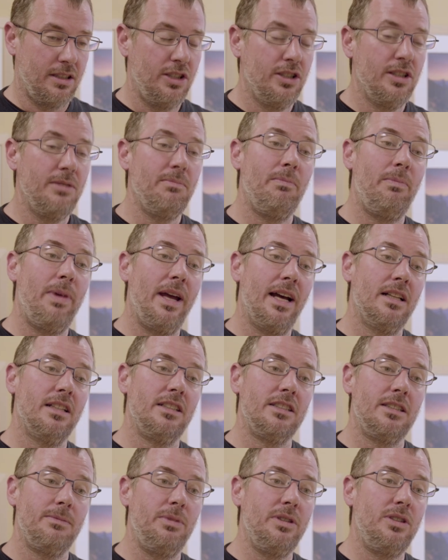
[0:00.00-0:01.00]
good
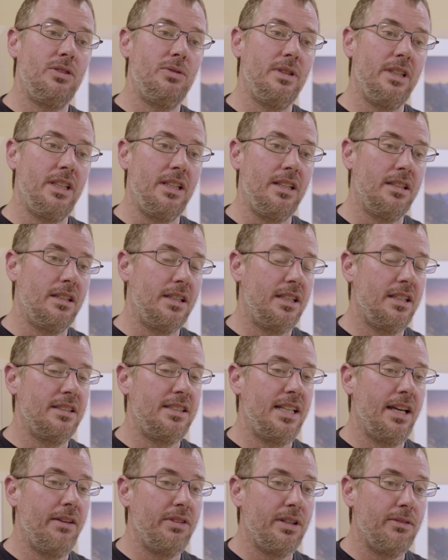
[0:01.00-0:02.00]
balance between the
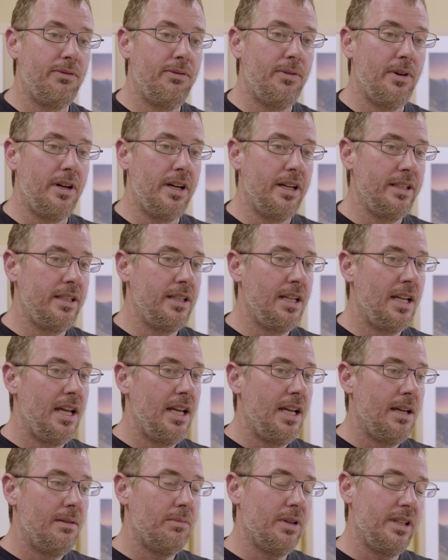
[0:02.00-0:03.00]
kids having fun,
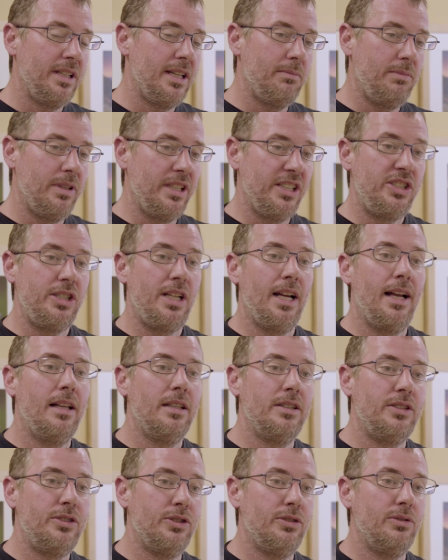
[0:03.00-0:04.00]
but yet being
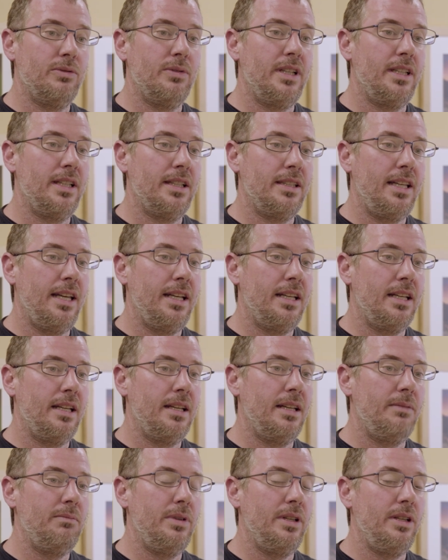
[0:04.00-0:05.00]
challenged in a way that they
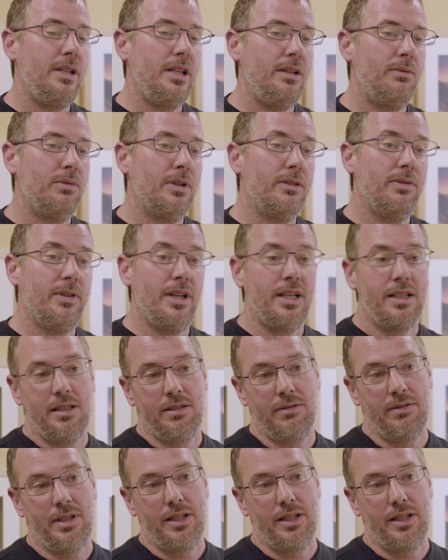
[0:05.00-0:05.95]
can be reflective